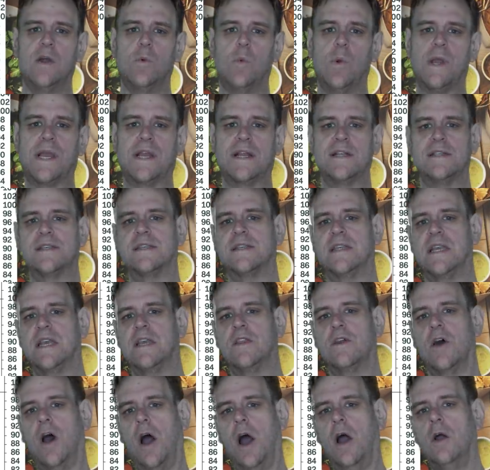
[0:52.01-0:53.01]
we can see
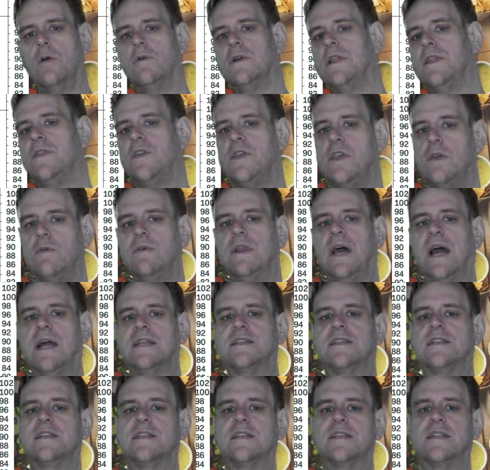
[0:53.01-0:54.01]
that only the
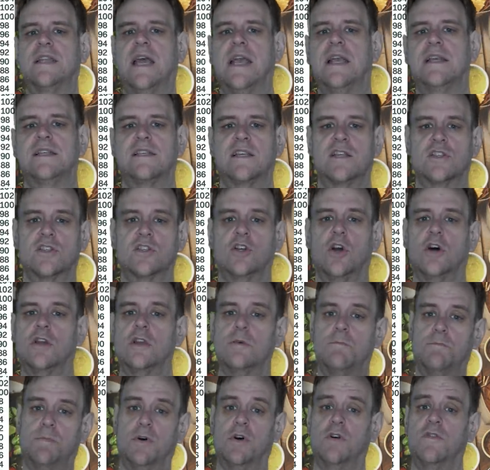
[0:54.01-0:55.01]
United States has gone
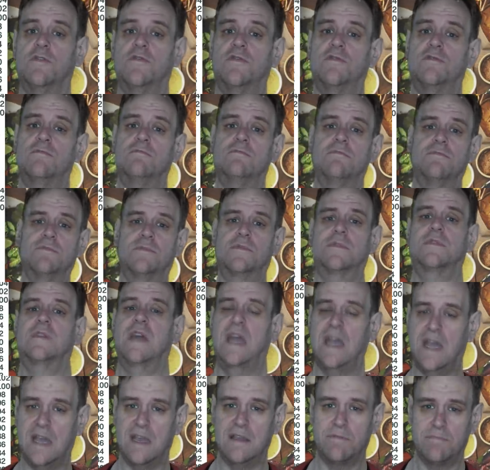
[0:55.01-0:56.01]
above
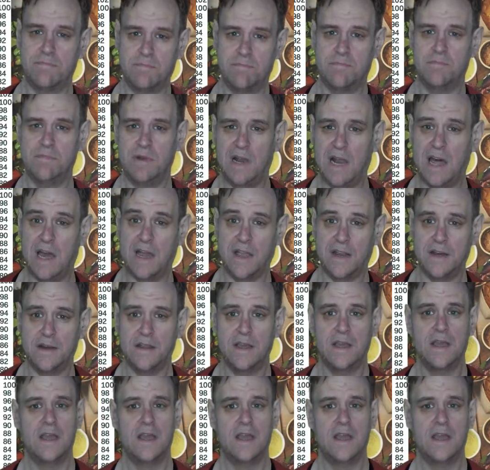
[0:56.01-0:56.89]
their line.